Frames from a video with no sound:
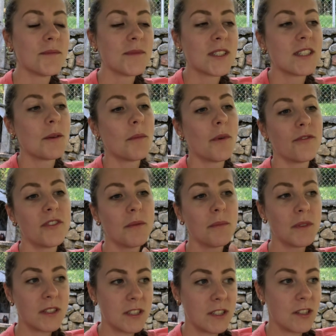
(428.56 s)
some of the
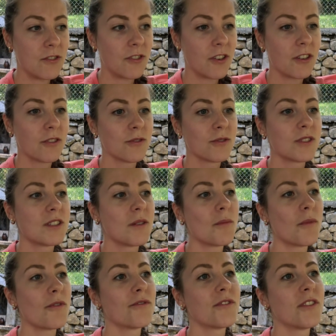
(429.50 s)
materials,
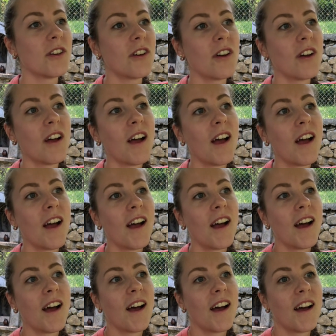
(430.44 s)
some of the
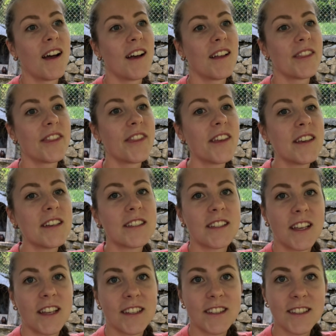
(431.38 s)

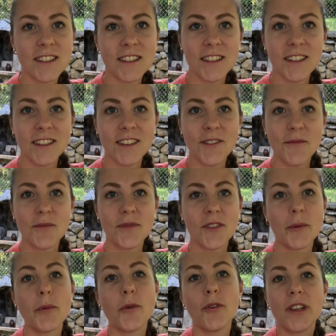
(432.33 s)
things that
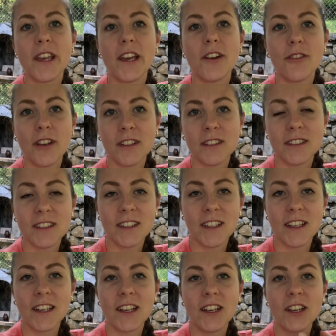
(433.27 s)
the Bulgarian
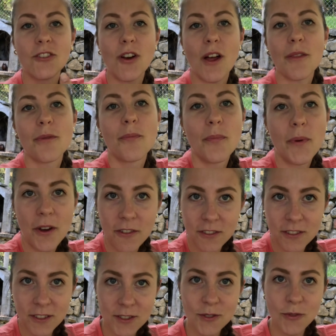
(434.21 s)

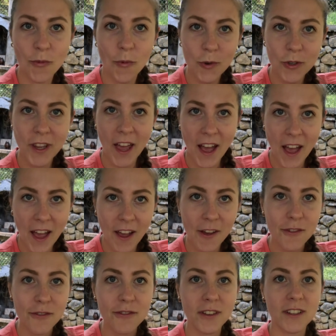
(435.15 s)
grandparents would
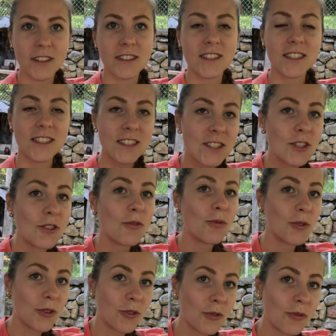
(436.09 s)
have and
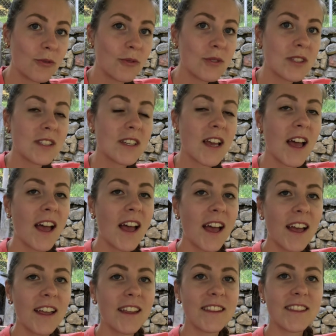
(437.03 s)
still use.
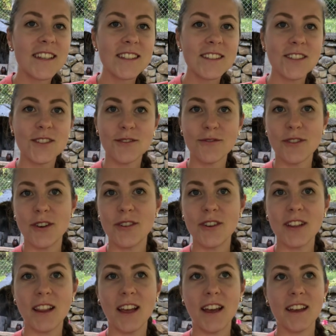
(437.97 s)
And this is
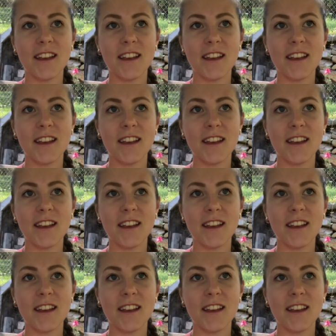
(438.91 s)
very